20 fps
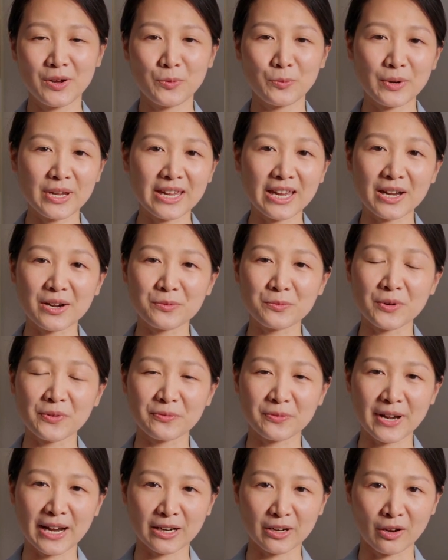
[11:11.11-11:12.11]
We can
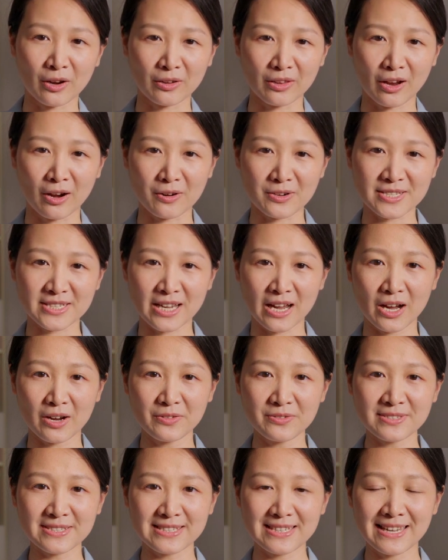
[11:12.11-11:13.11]
reflect on
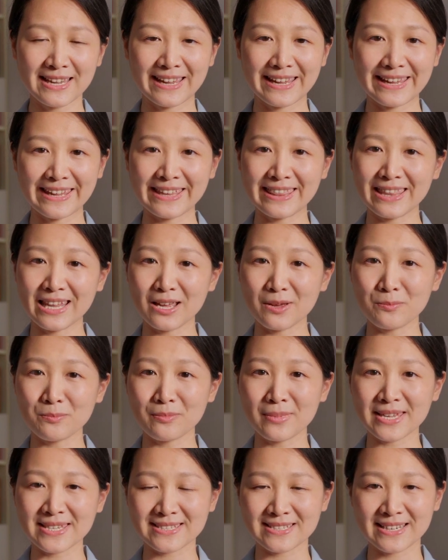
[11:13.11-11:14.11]
ourselves in the
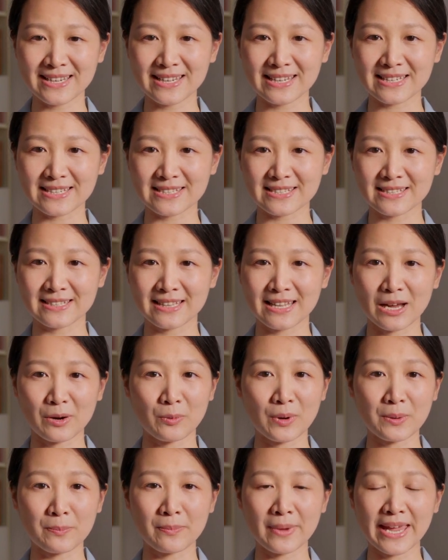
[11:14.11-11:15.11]
mistakes
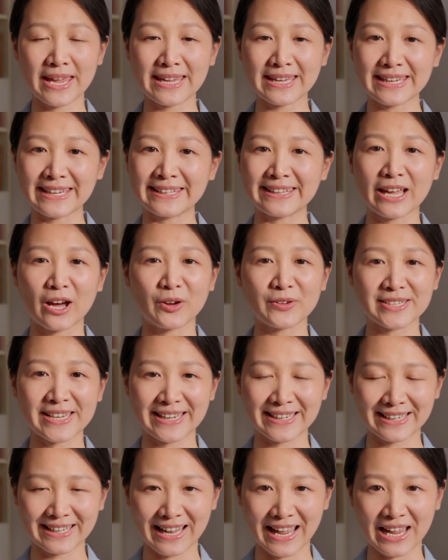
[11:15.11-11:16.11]
that we make in our
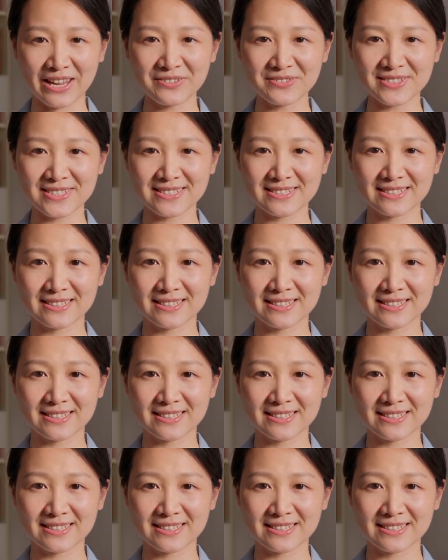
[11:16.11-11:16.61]
daily lives.